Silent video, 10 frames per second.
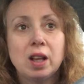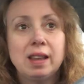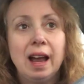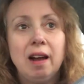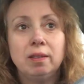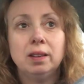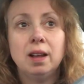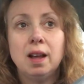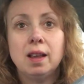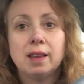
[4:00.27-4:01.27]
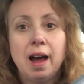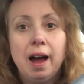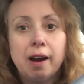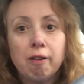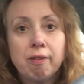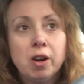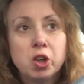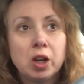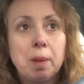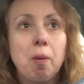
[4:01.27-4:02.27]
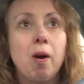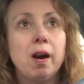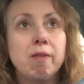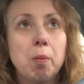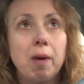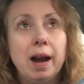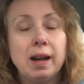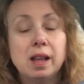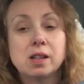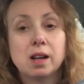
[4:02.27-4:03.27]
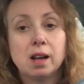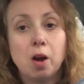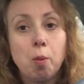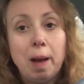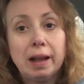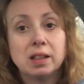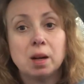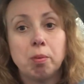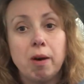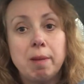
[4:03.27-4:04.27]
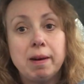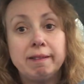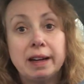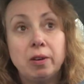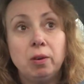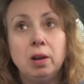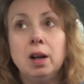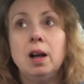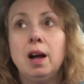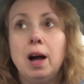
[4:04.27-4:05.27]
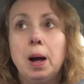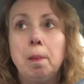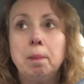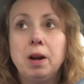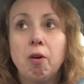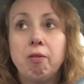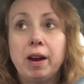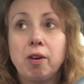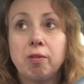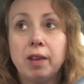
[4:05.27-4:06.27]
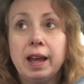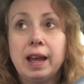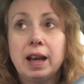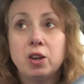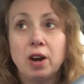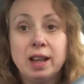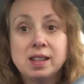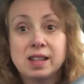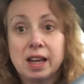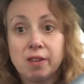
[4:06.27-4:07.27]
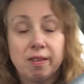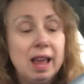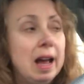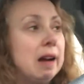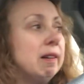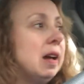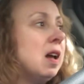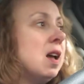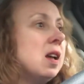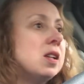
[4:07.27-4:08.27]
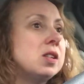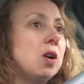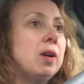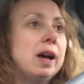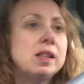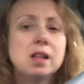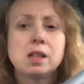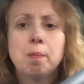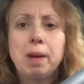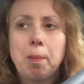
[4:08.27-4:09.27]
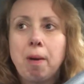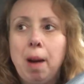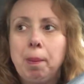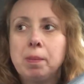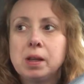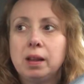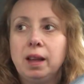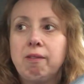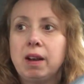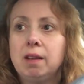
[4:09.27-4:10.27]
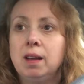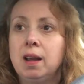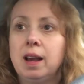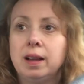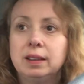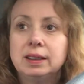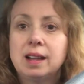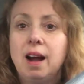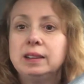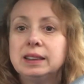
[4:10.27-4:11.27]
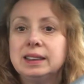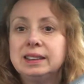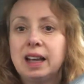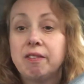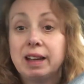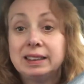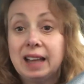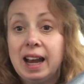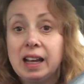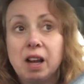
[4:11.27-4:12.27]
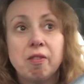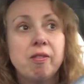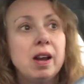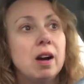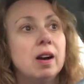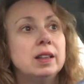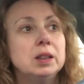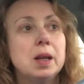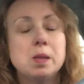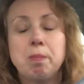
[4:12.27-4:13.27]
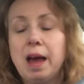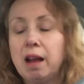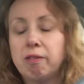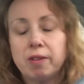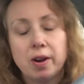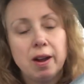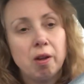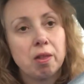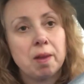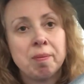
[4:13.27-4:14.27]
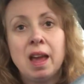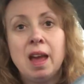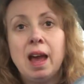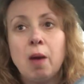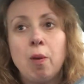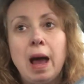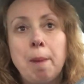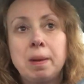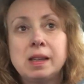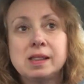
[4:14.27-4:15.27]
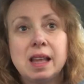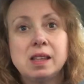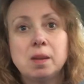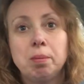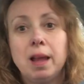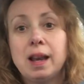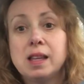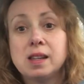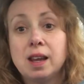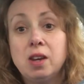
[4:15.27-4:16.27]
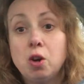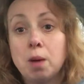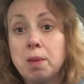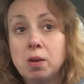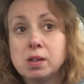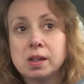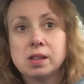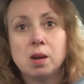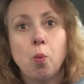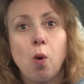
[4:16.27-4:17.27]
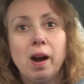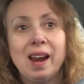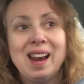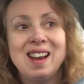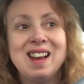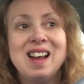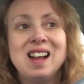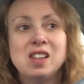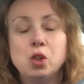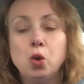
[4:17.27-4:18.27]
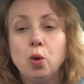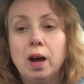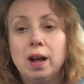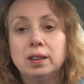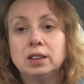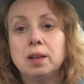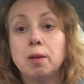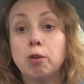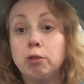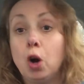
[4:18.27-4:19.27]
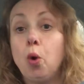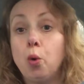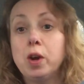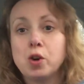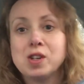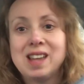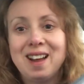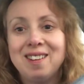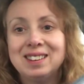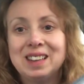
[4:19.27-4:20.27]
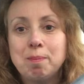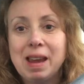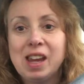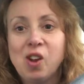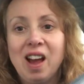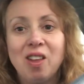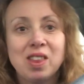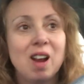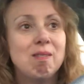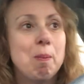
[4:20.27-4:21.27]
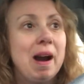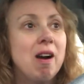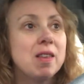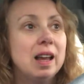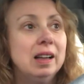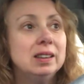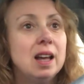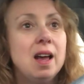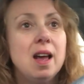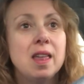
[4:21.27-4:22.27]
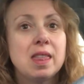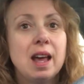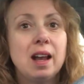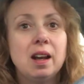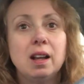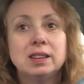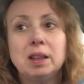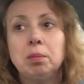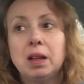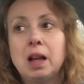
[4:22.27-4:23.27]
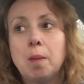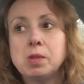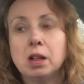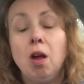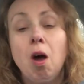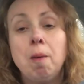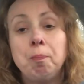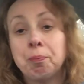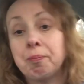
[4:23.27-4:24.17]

down the higher functioning part of your brain, and it's going to go back to the primary, fight or flight and your instincts for that, right? So it's a big problem to live in this constant state of anxiety and fear. It's bad for your health. And what happens, since the blood isn't in your immune system working to grow your cells and make you healthy and repair things, then something comes along,